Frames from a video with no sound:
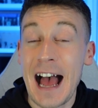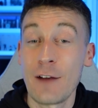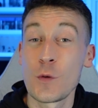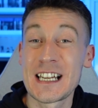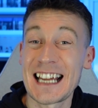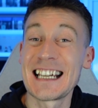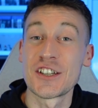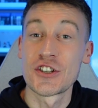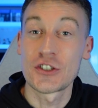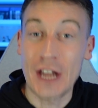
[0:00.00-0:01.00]
Have we sent a
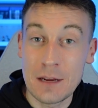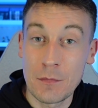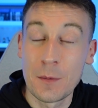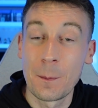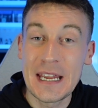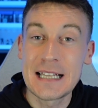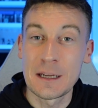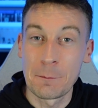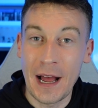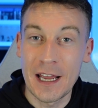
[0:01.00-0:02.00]
statement
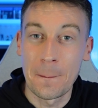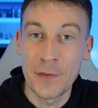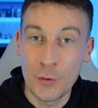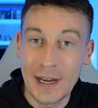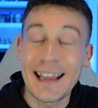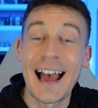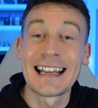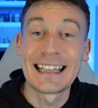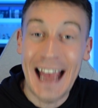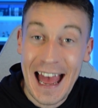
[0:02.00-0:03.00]
beating Bayern Munich
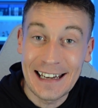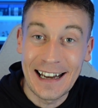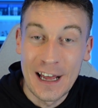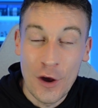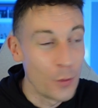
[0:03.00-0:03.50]
again?